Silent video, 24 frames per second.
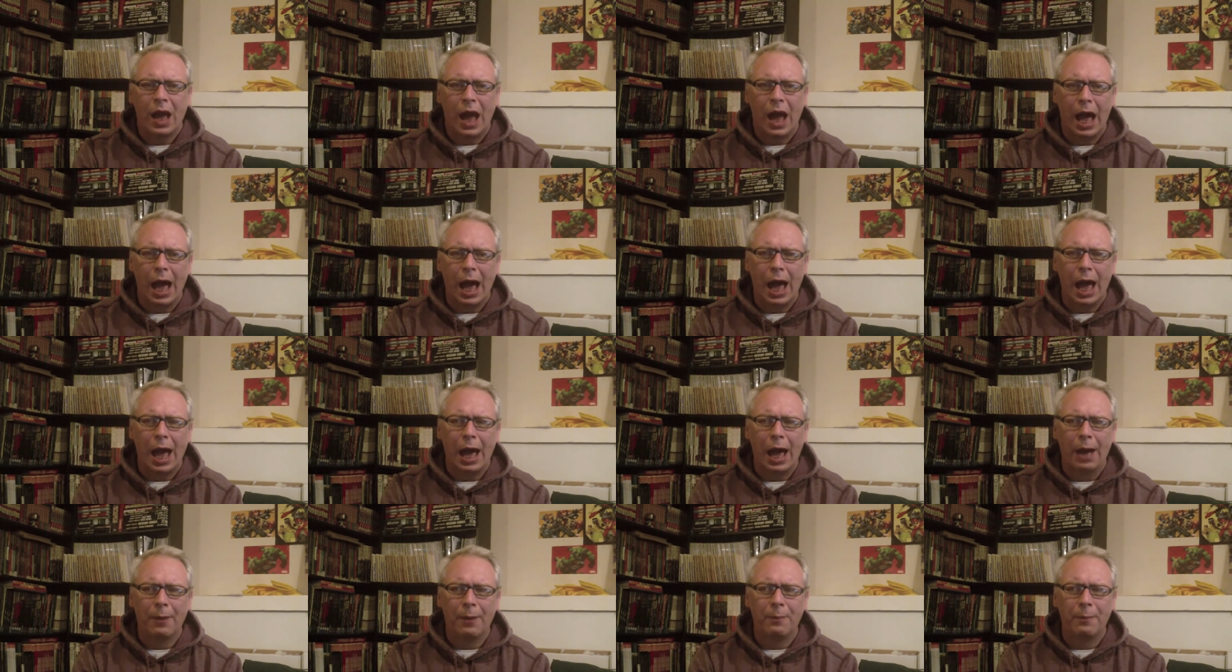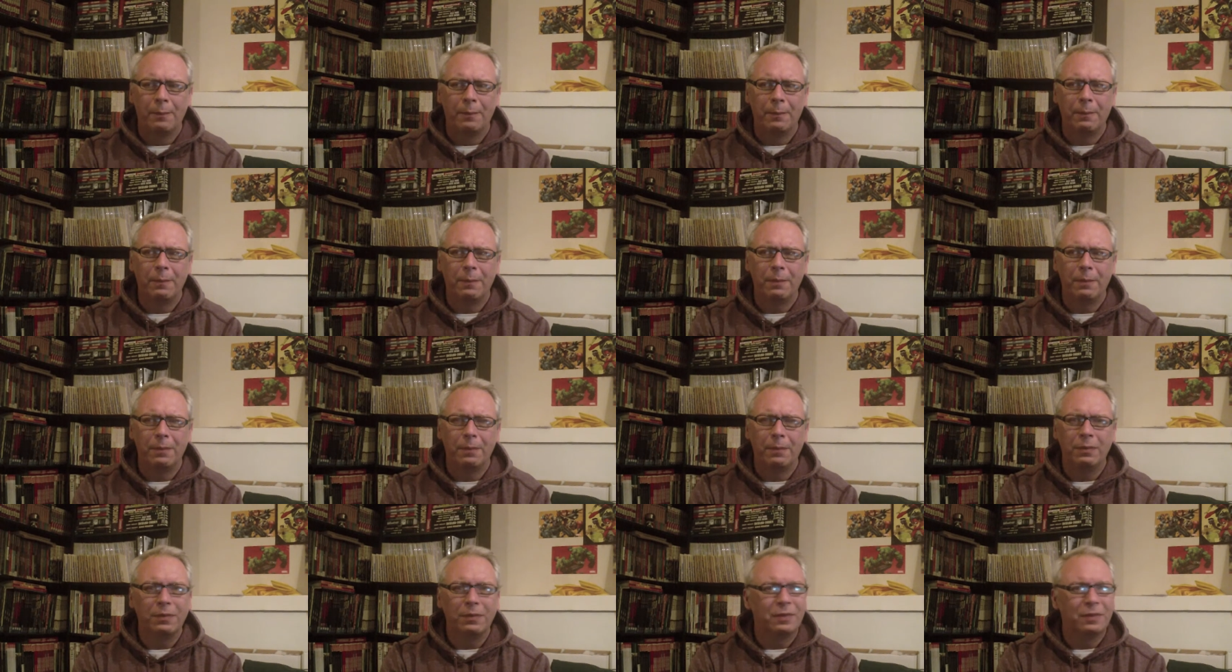Um,
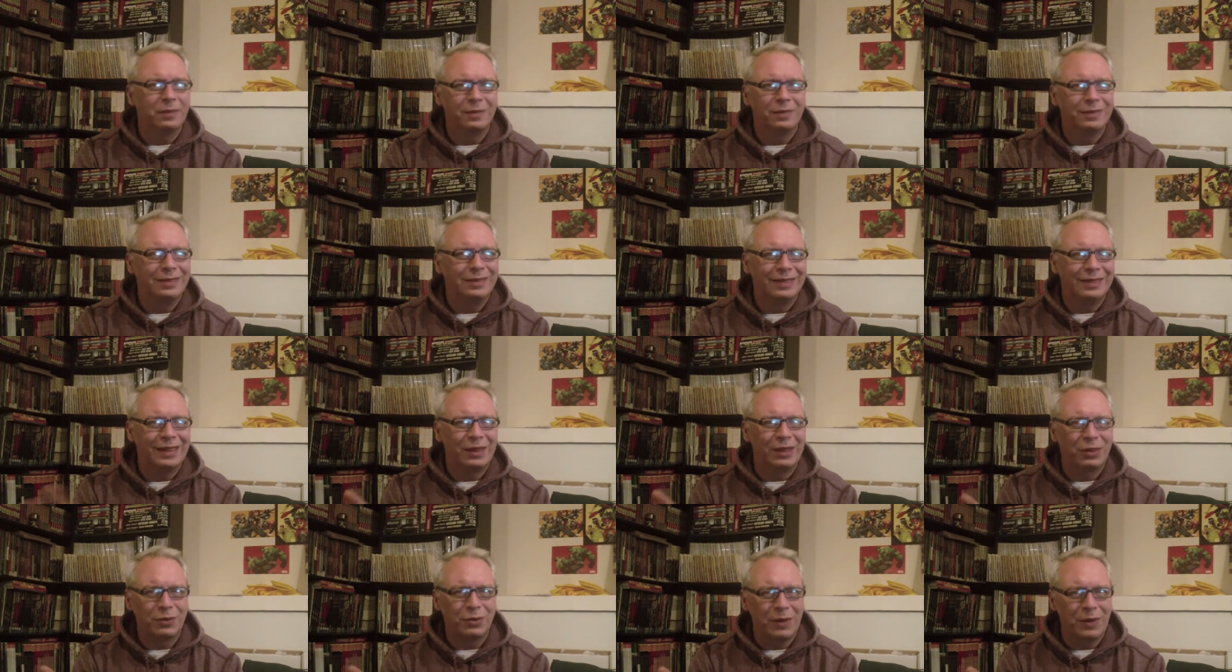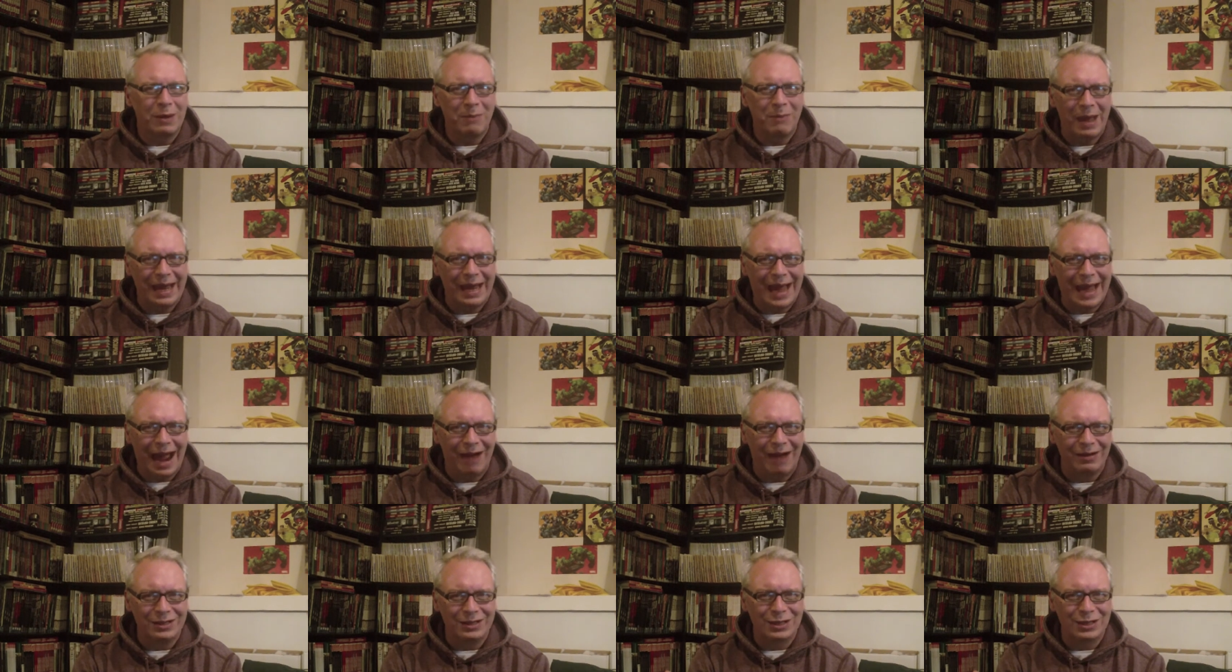the three main
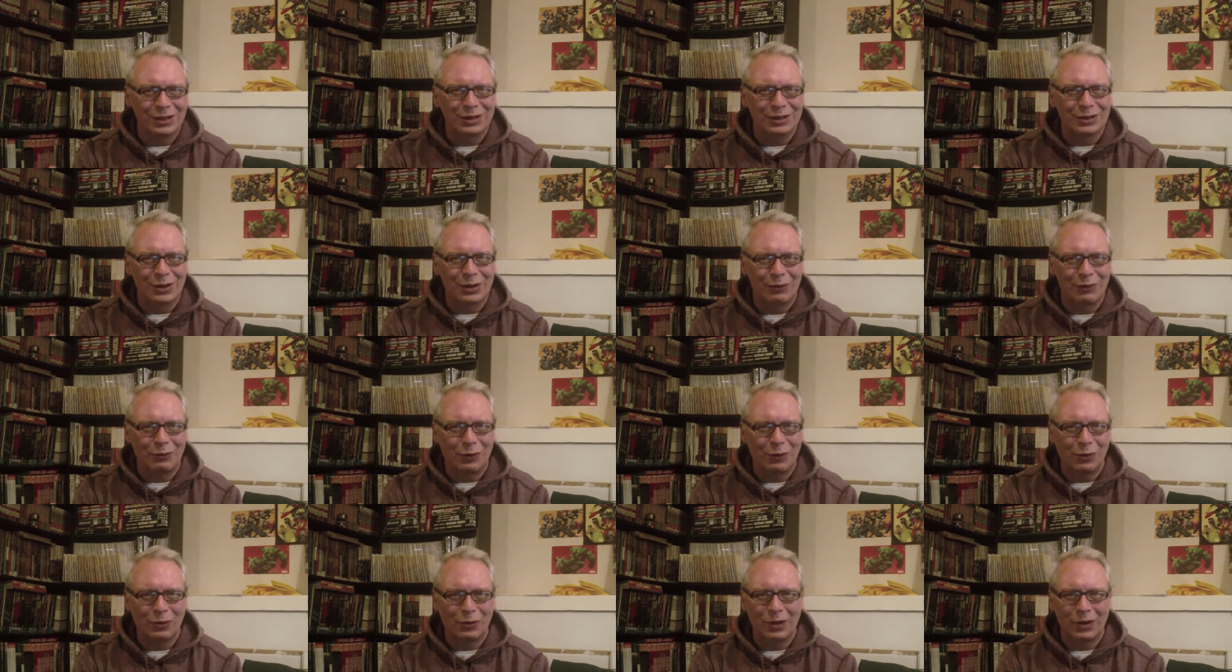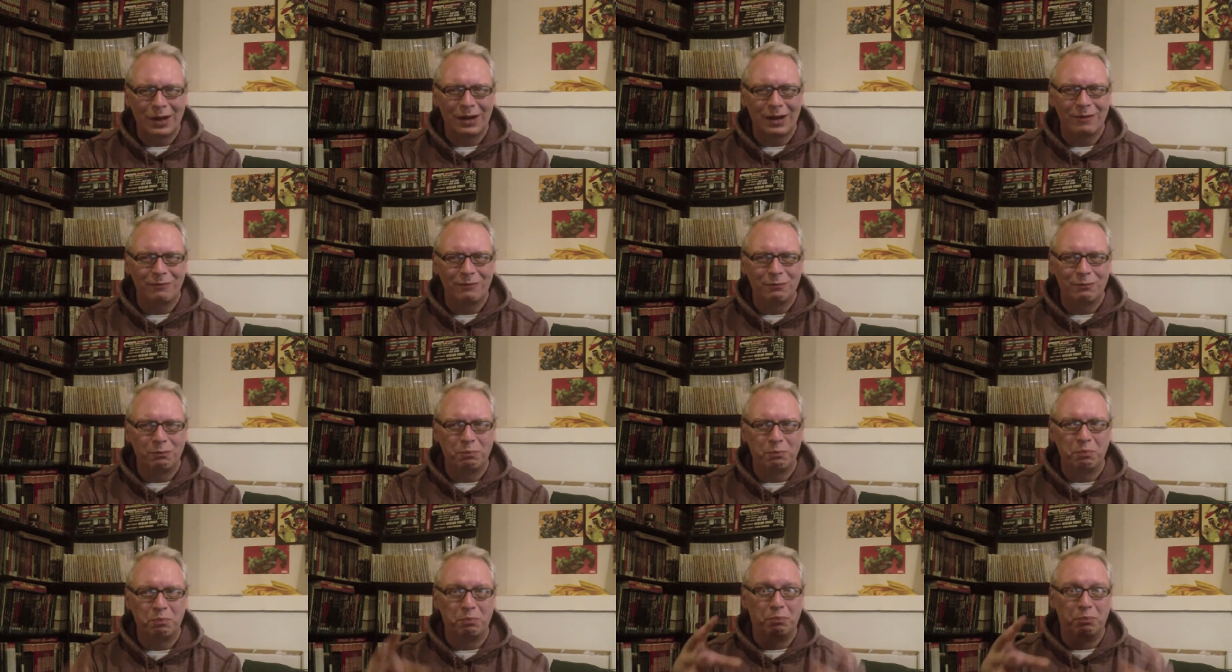characters are all kind of
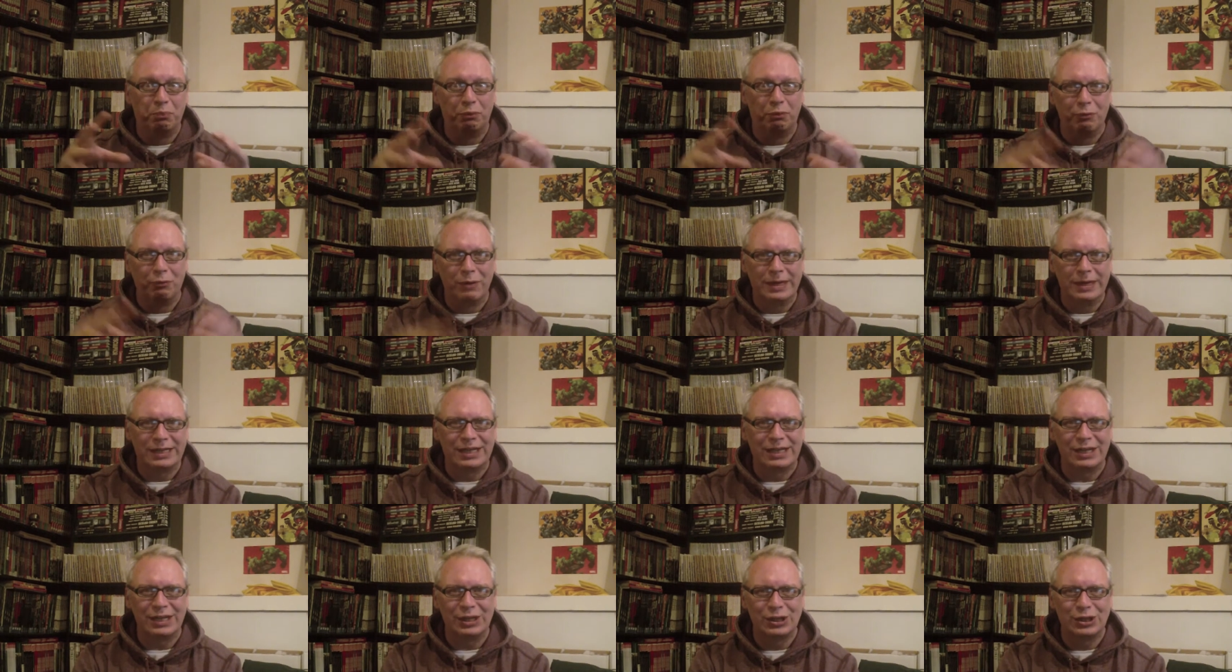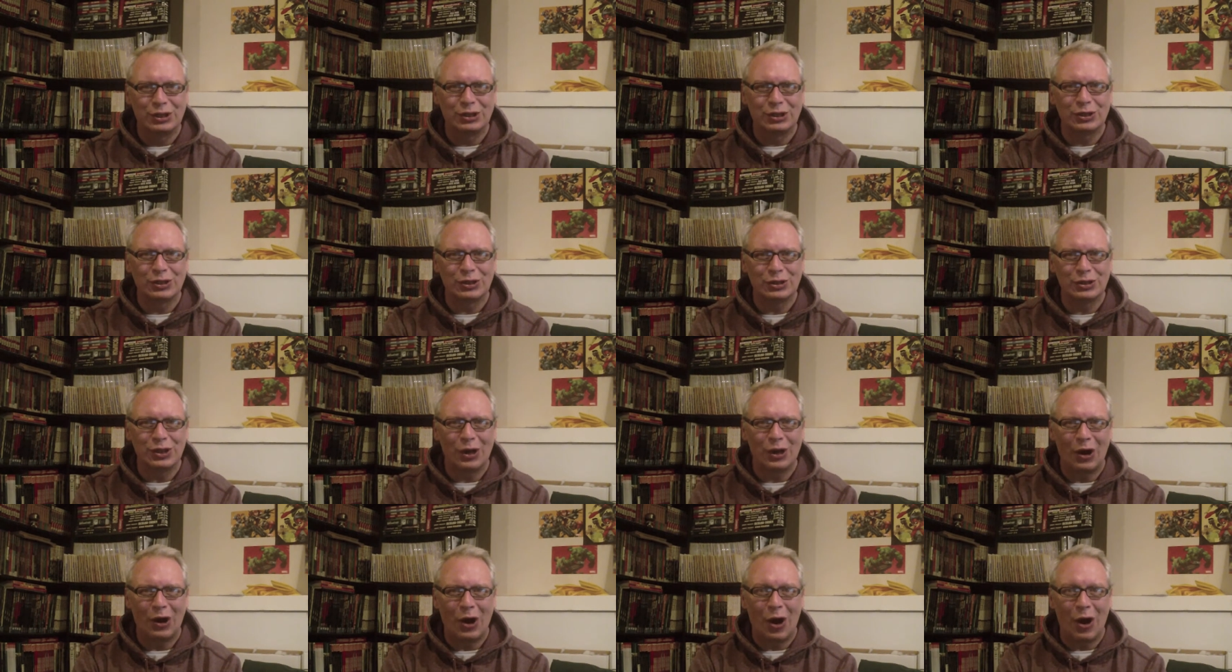British
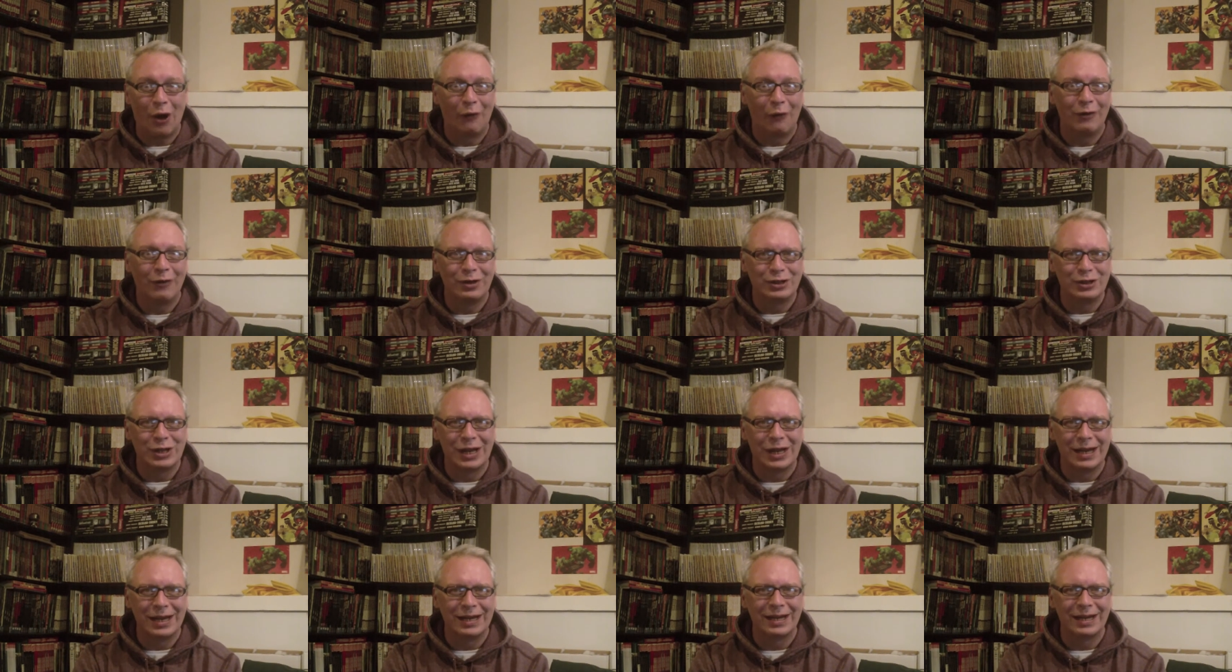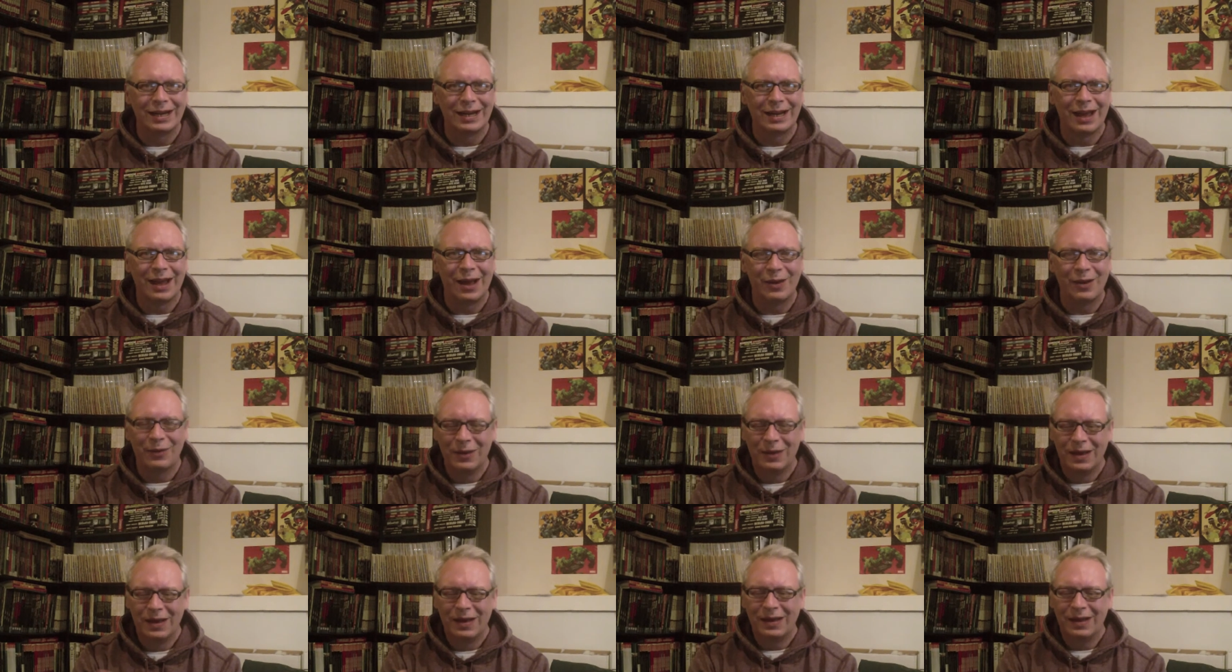origin, you
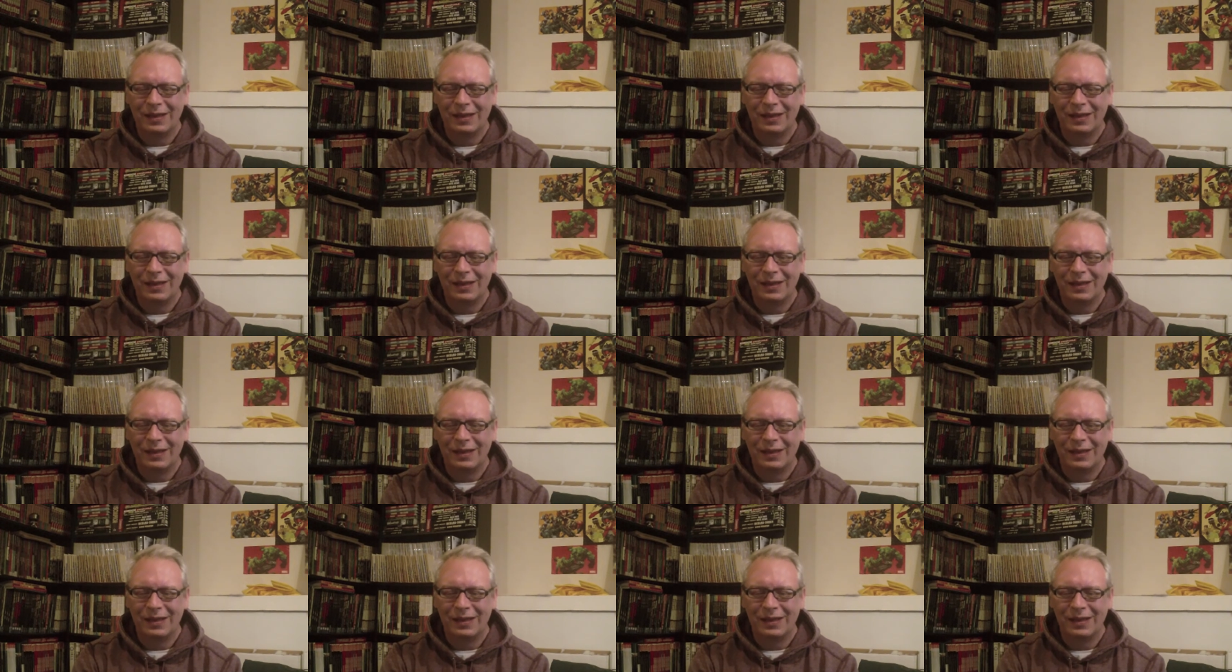know,